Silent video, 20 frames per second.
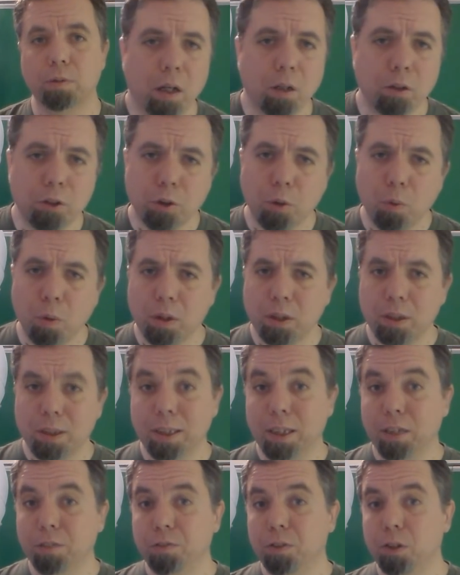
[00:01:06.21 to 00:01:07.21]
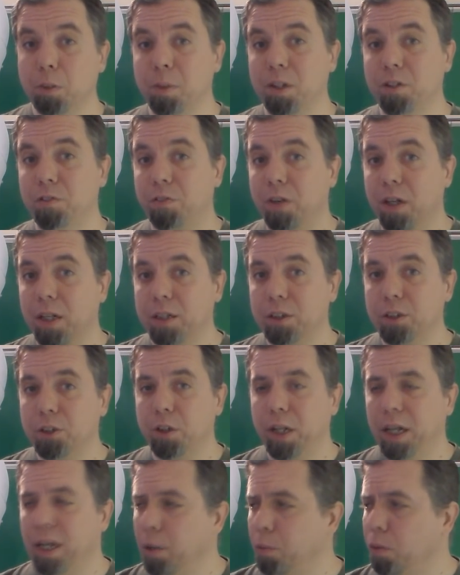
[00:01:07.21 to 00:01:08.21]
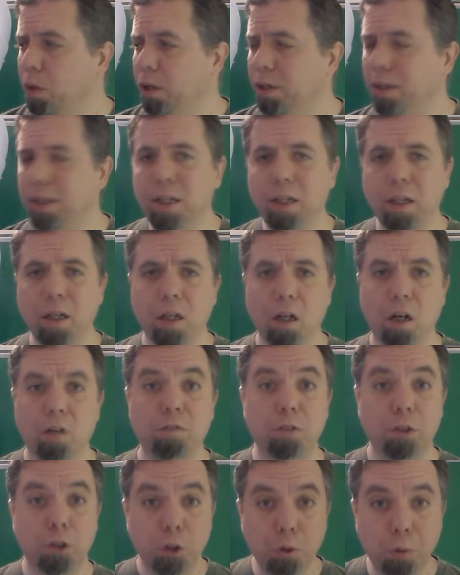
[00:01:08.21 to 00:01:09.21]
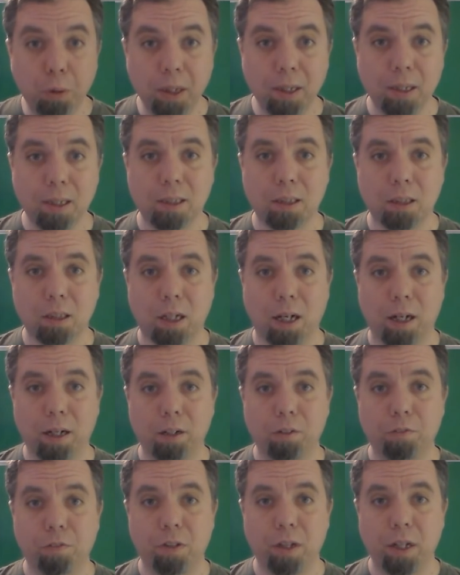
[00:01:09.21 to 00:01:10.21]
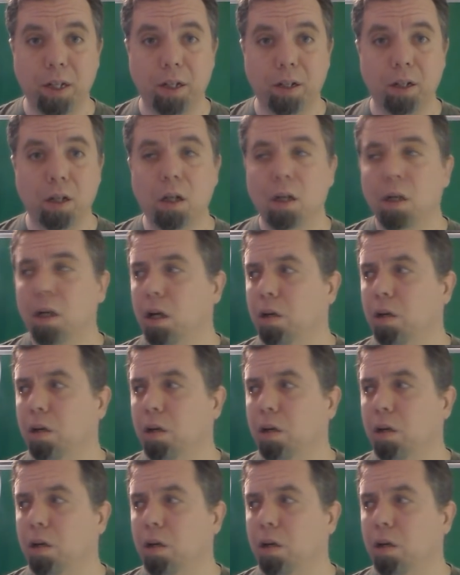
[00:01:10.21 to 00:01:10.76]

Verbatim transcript: I also wanted to give some advice to anyone thinking of doing this kind of thing,